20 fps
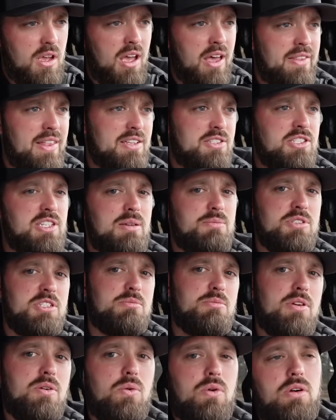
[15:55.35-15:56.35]
And that seems
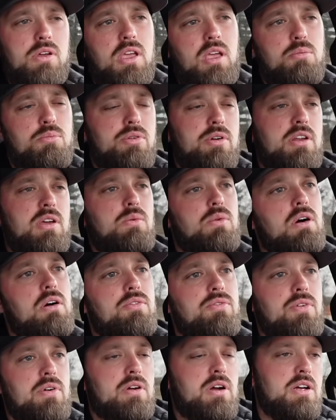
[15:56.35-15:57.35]
to be working pretty
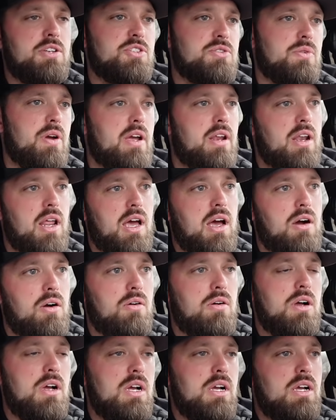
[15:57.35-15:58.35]
well for us right
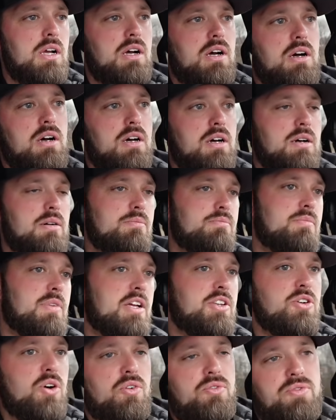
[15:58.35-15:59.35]
now.
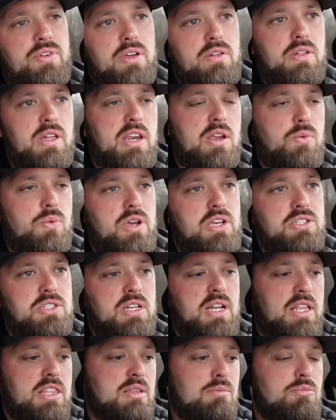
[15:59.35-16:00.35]
I don't feel any
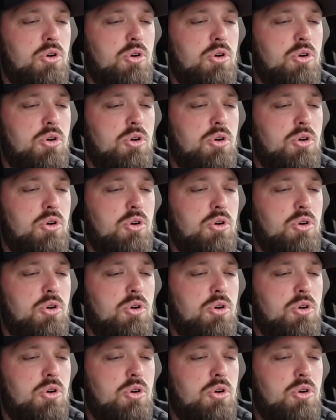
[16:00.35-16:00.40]
reason at the